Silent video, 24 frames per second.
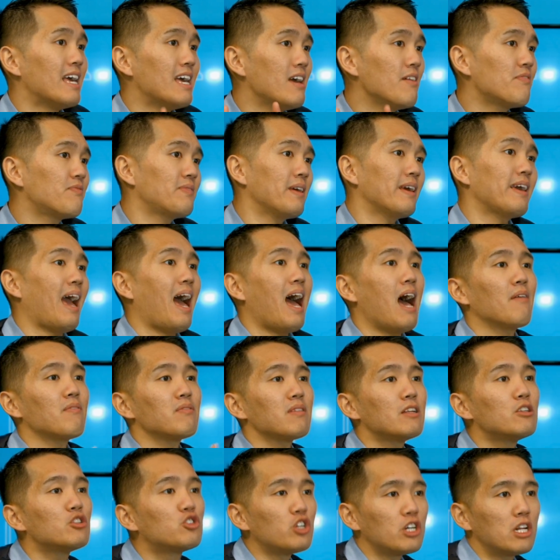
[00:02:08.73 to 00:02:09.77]
if they have
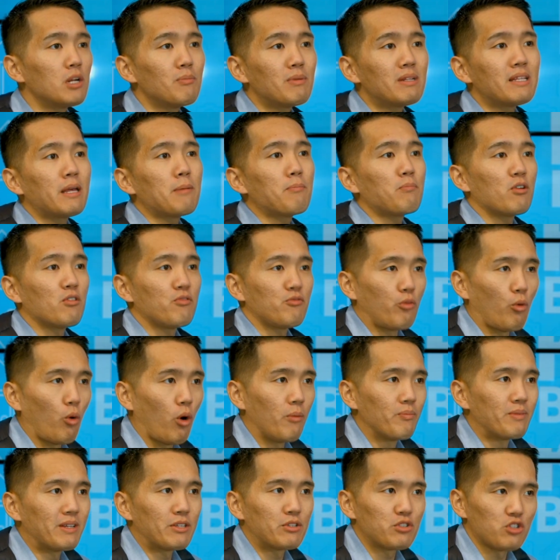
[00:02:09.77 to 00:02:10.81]
legitimately
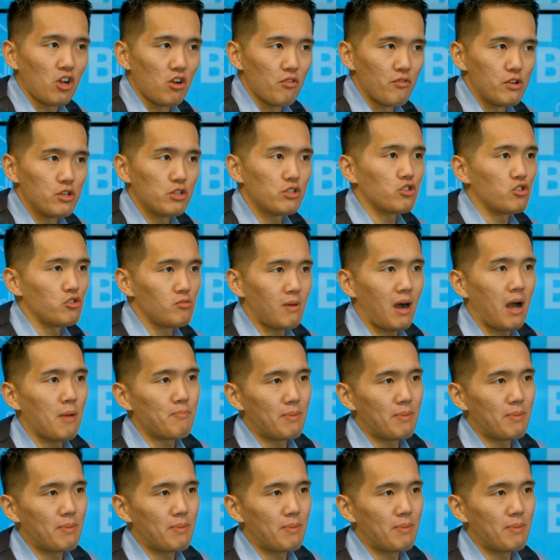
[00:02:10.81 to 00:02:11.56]
performed a service to my